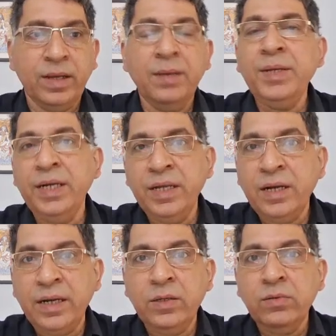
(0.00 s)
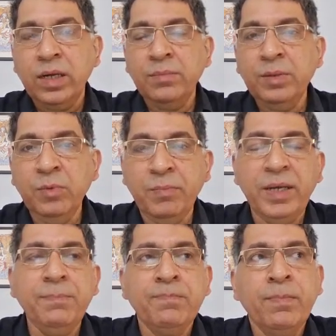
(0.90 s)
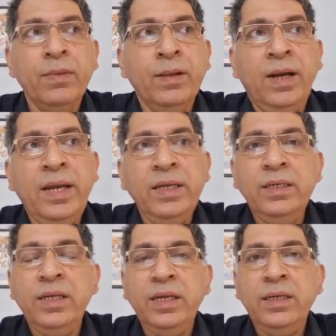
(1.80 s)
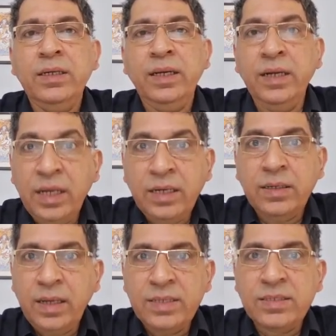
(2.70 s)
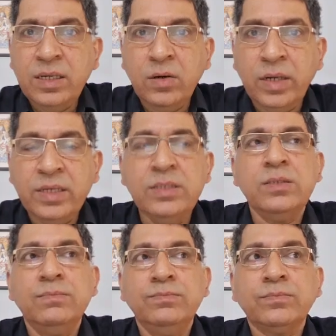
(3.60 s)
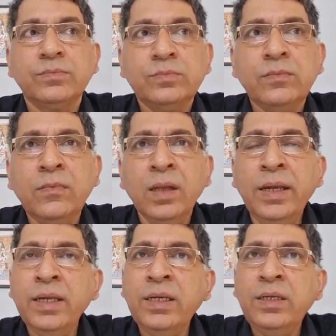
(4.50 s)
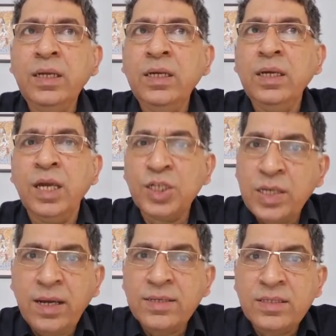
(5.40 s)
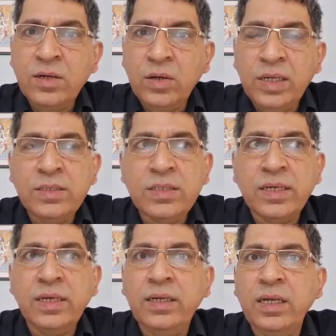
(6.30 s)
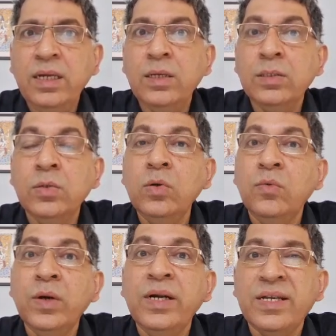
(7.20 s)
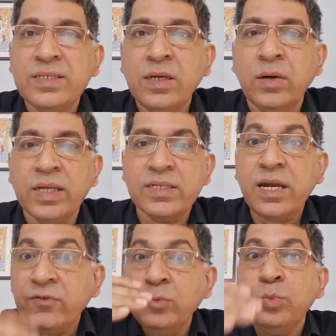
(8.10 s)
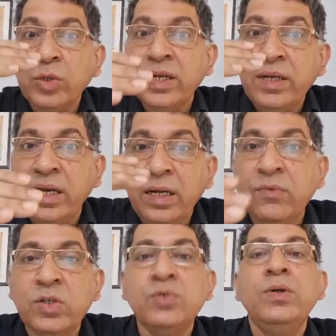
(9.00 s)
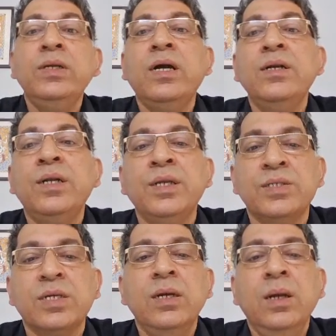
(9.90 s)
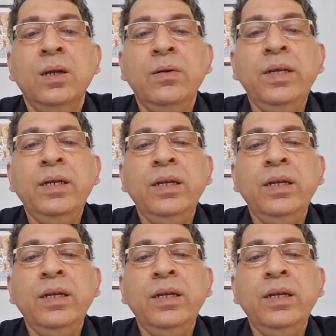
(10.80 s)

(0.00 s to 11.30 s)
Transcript: I'm in India right now. I'm in Mumbai. I can take India as the audience. I can take Asia as the audience. I can take the whole world as the audience. I have to put in individual countries, right?